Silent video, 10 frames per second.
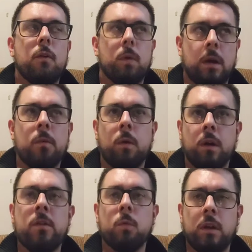Well,
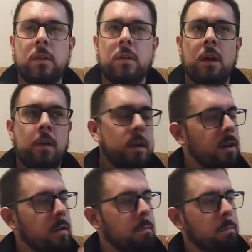wouldn't you know it?
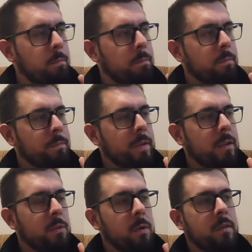
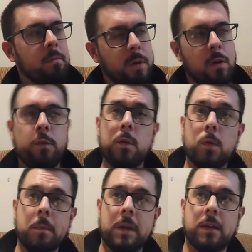He's with a beautiful
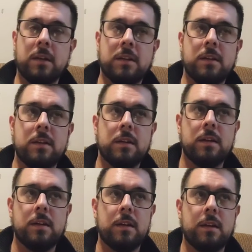woman.
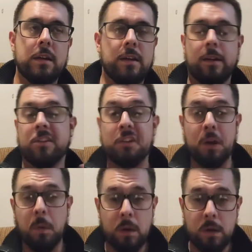He doesn't
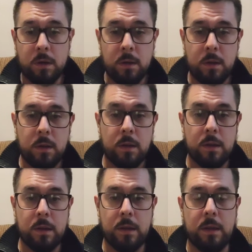know her.
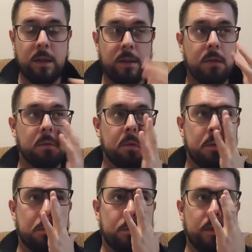He
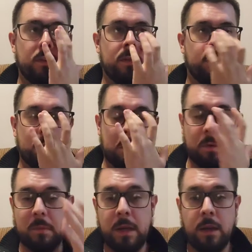doesn't remember
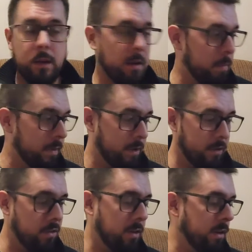meeting her, but there
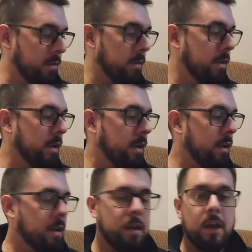she is.
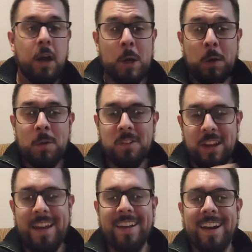Oh,
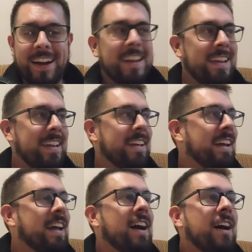Jack, honey.
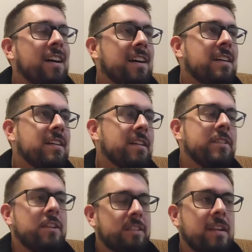Oh,
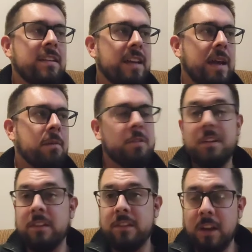just in time
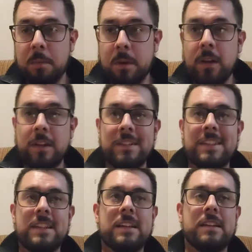for supper,
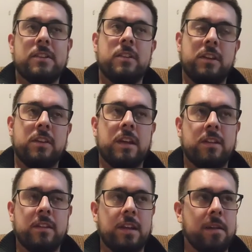she
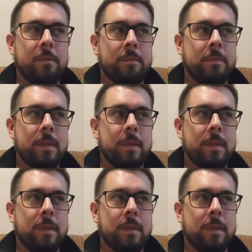says to him.